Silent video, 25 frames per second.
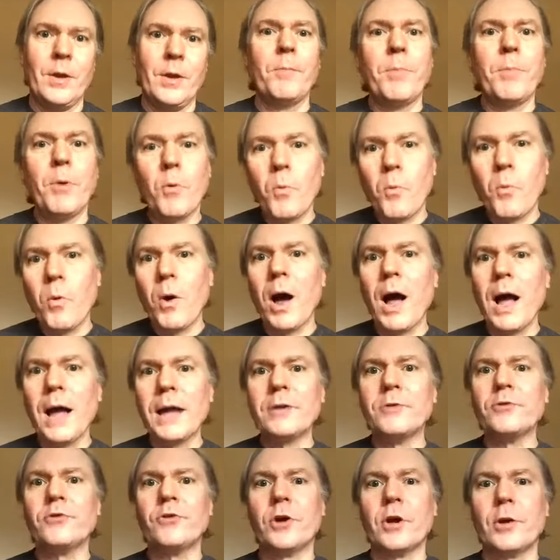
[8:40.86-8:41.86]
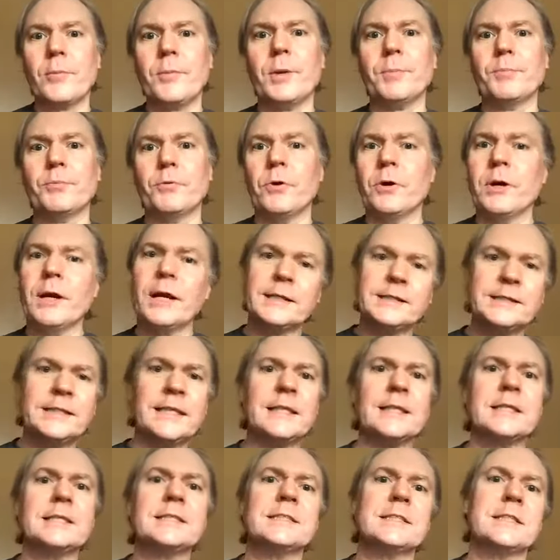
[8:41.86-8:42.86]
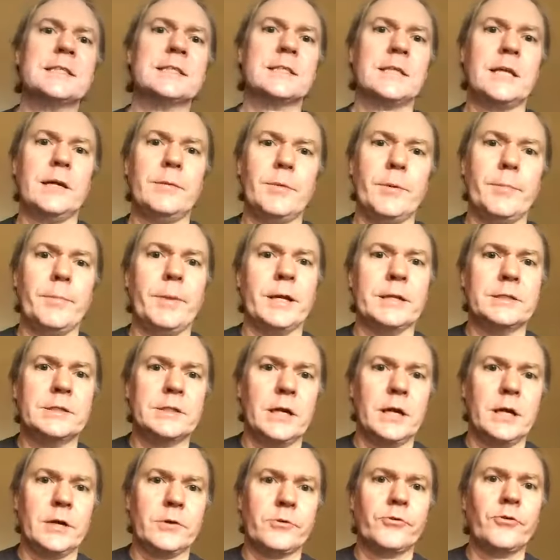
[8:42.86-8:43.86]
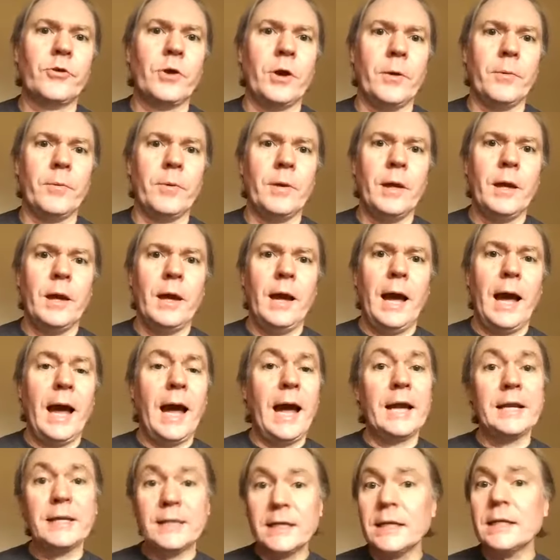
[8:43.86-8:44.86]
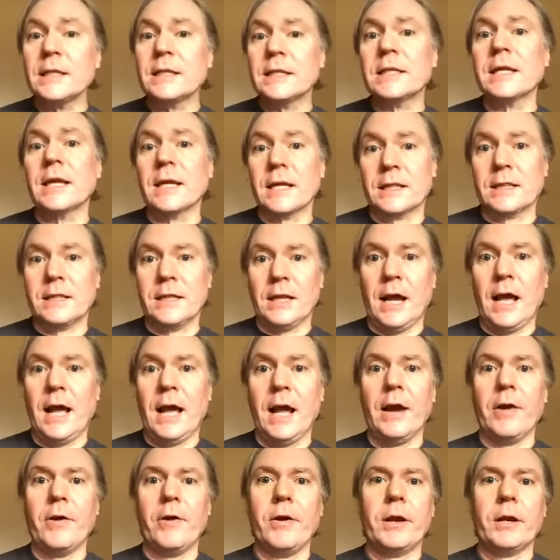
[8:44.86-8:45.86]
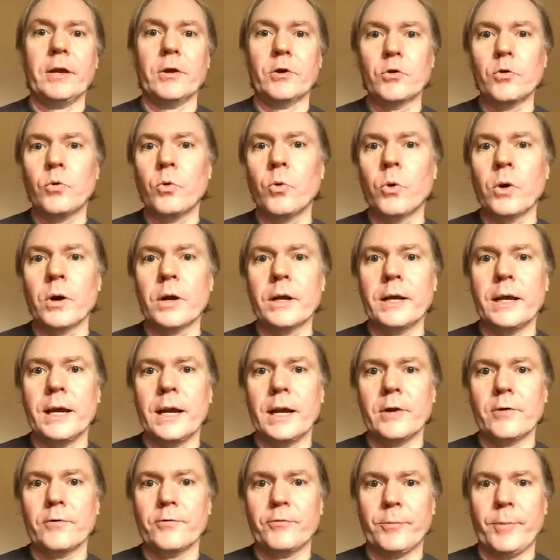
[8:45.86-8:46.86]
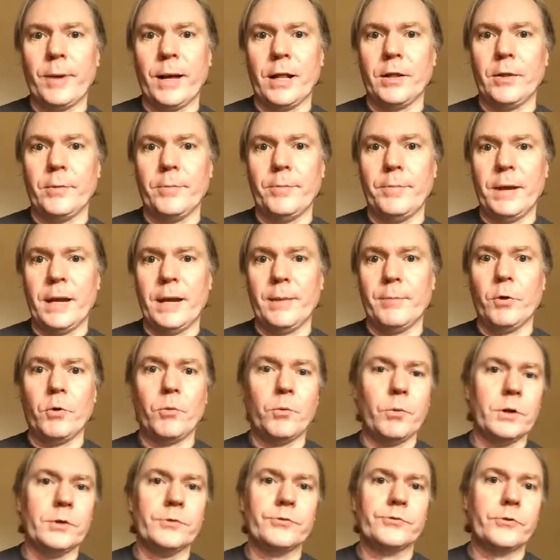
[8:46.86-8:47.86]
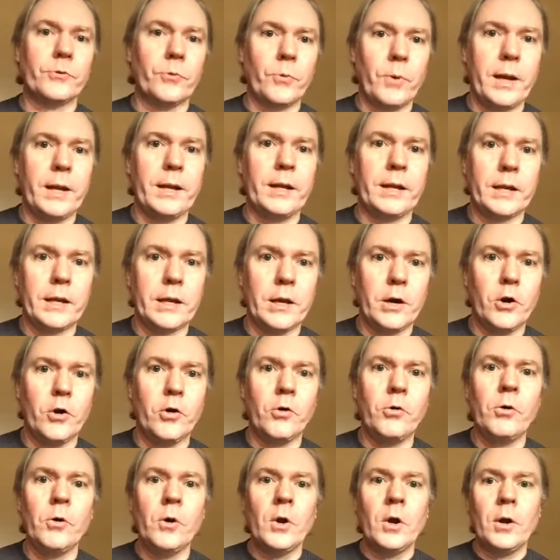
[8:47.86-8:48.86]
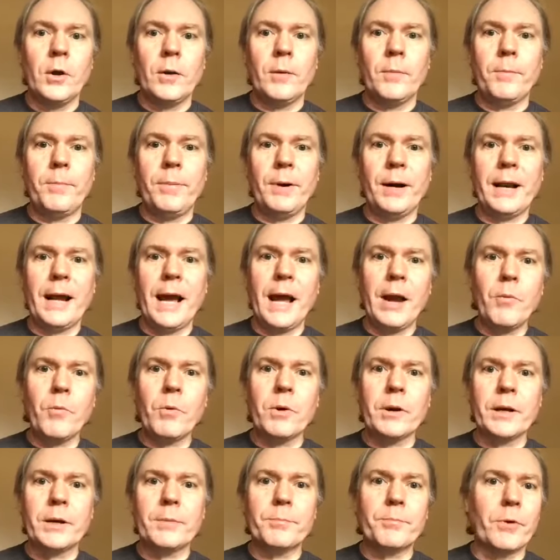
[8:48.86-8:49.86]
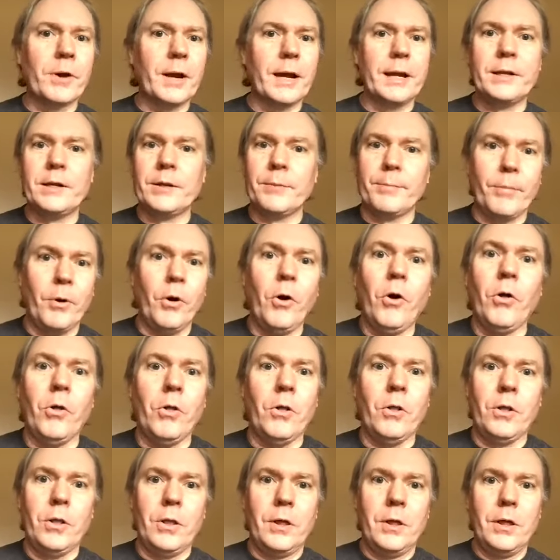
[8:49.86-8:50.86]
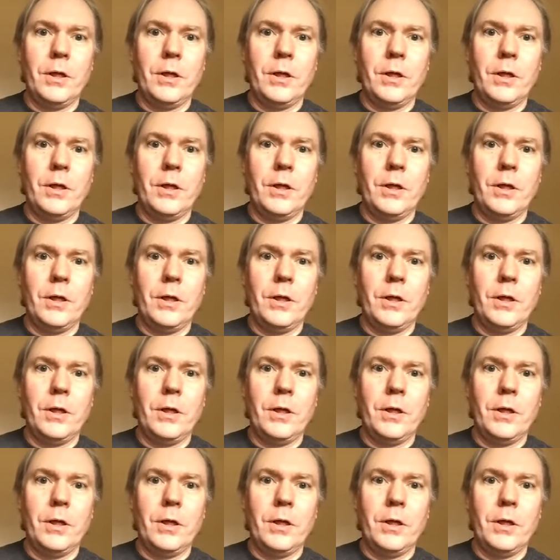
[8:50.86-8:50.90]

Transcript: But why Jeremy Pruitt? I said this at the time on my talk show. I did think that hiring a coordinator from Alabama was the way to go, but I wanted Brian Daboll,